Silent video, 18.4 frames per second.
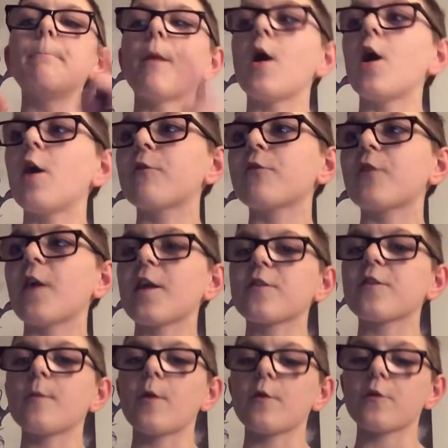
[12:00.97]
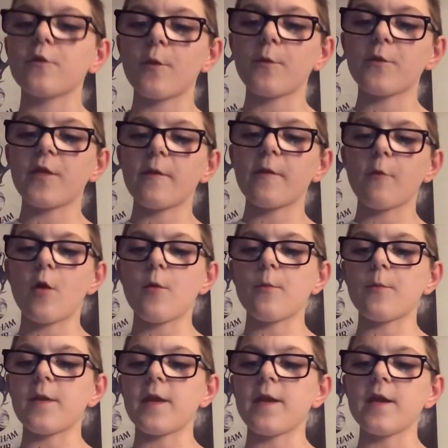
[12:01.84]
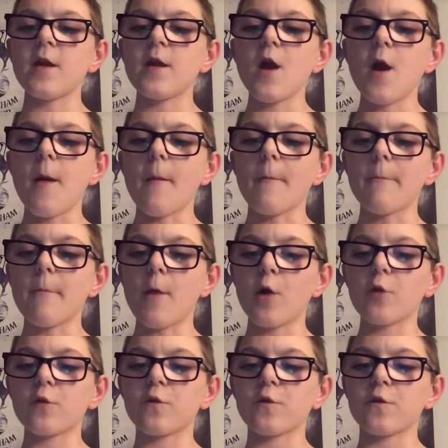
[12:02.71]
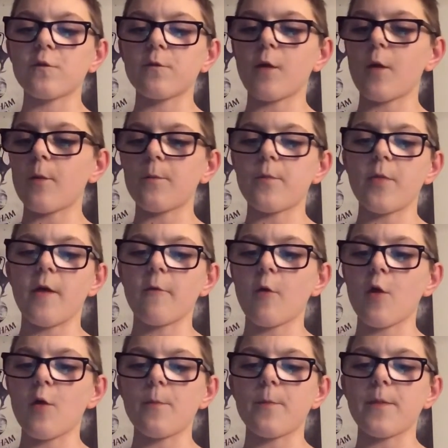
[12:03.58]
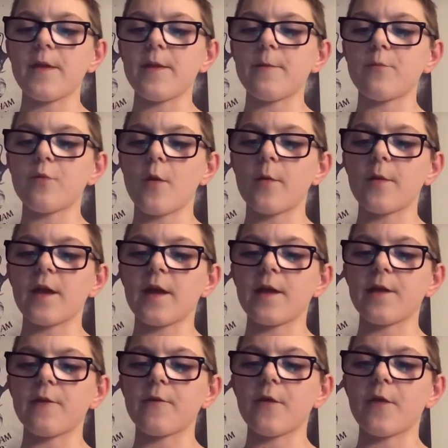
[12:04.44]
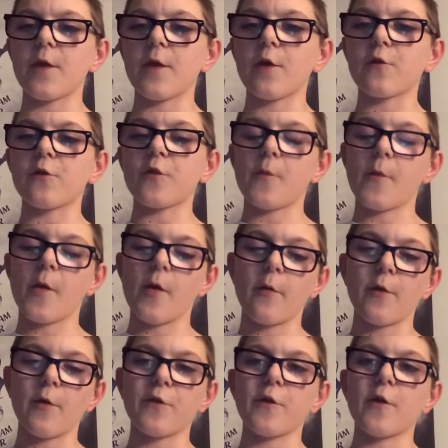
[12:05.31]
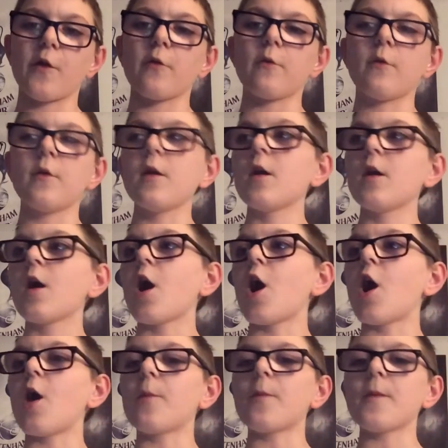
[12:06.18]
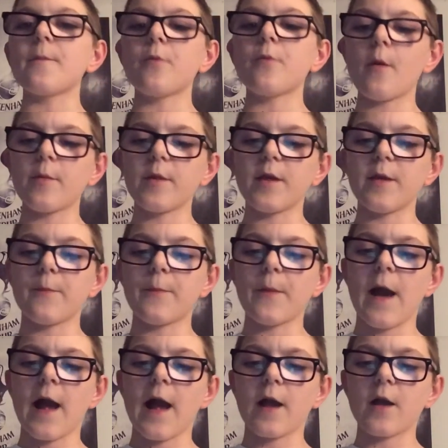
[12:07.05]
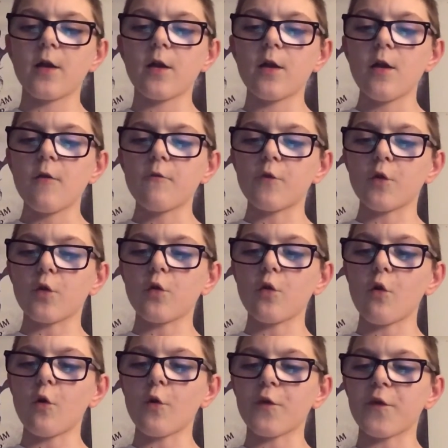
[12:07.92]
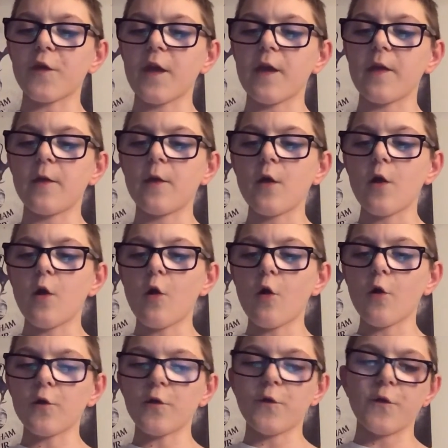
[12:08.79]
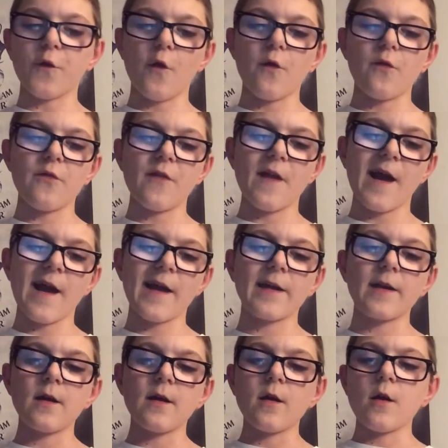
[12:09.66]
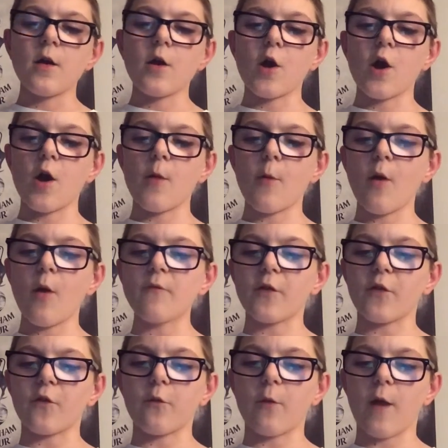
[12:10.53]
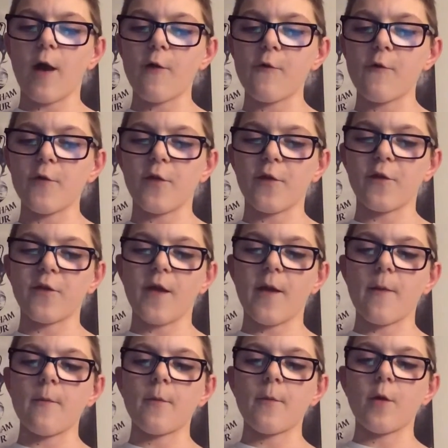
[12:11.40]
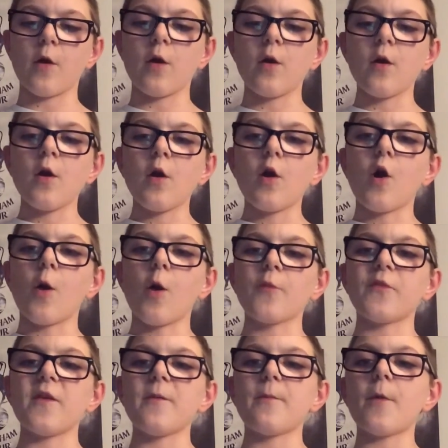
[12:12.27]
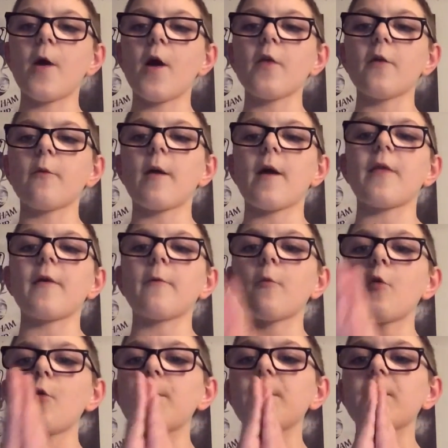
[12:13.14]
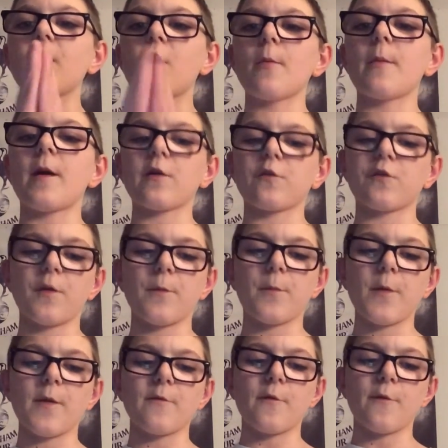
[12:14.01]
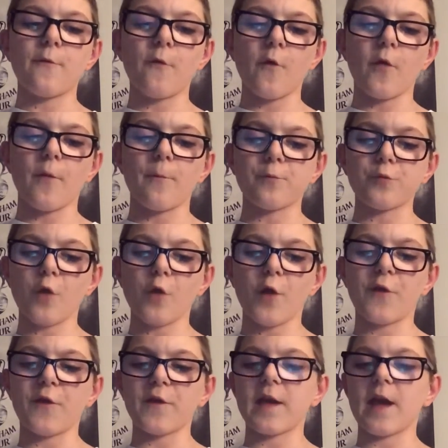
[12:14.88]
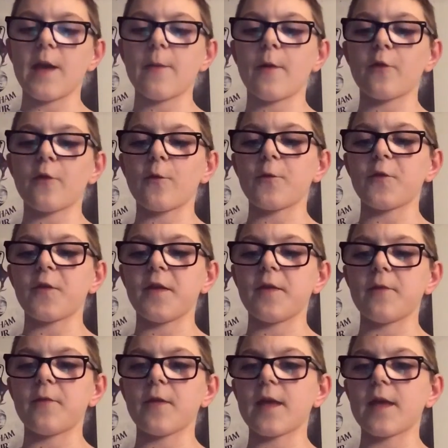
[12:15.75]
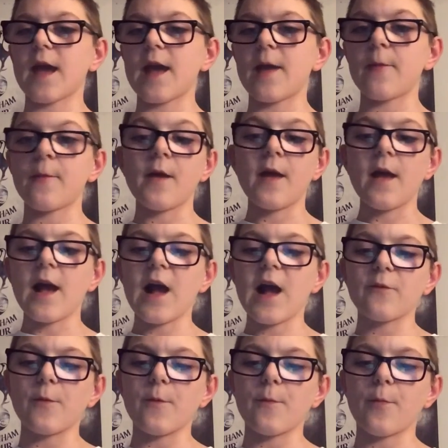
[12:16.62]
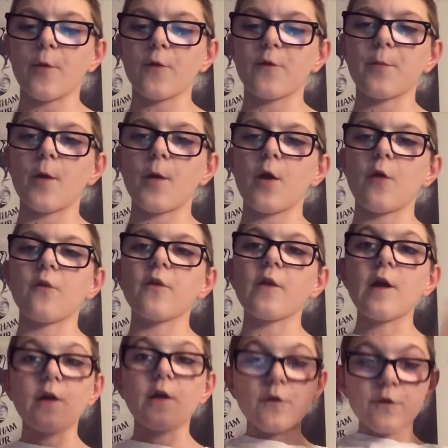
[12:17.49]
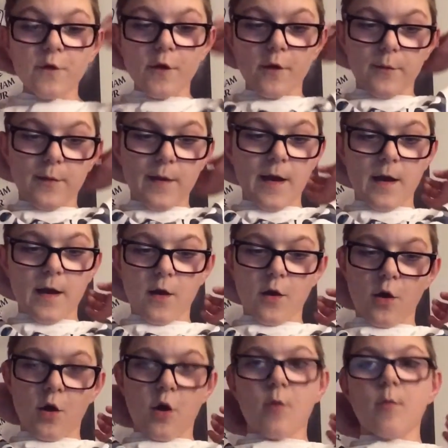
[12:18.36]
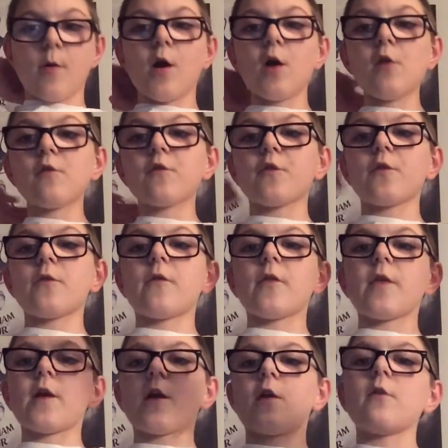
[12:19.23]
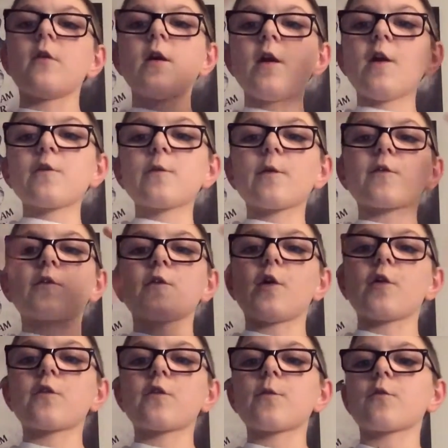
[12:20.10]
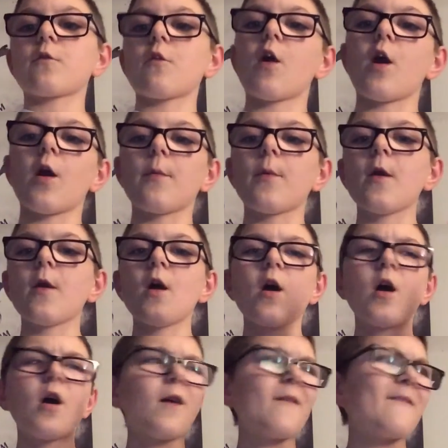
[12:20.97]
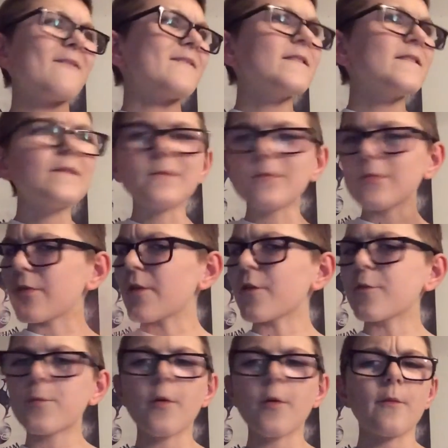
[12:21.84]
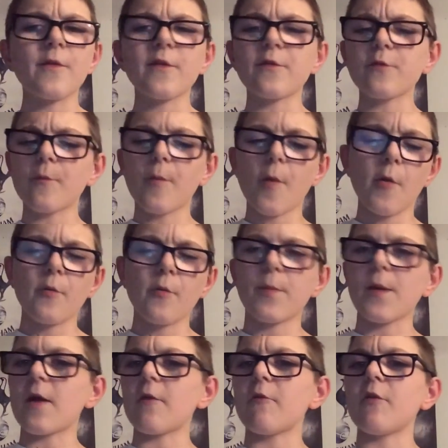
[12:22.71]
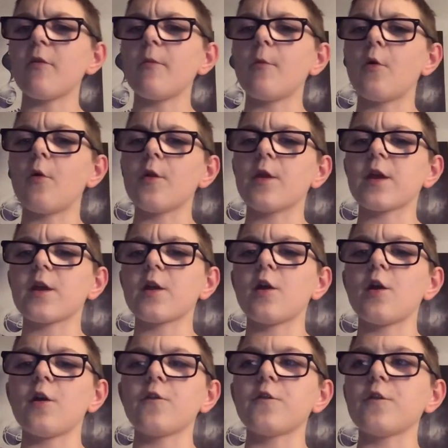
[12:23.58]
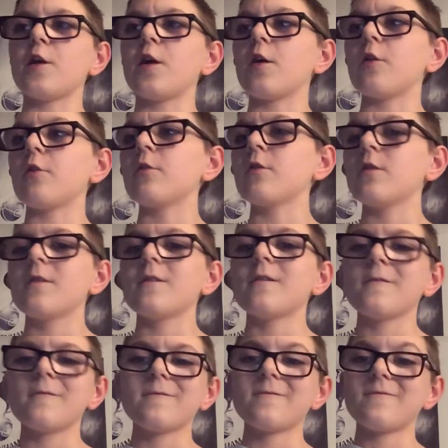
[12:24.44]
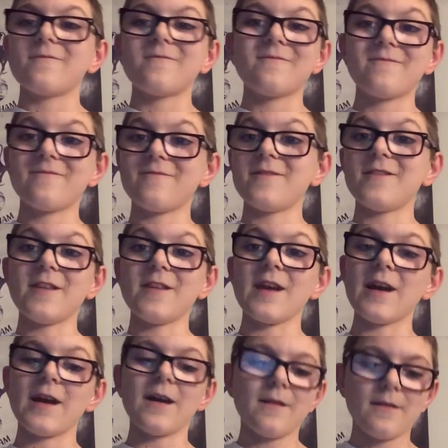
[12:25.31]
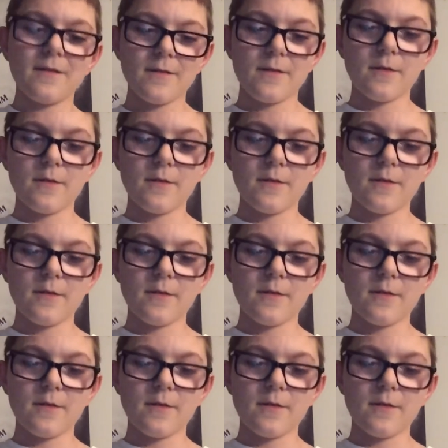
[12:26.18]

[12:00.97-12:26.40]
birthday tomorrow, so there won't be much, there won't be probably any videos tomorrow. So I'll be probably back recording on Sunday, on the 12th of December. Obviously, by the way, there will be no match day preview for the Brighton game, as obviously the game has been postponed. So yeah, I hope you enjoyed the video. Smash a like, subscribe. This will probably be out in the morning, because, you know, yeah.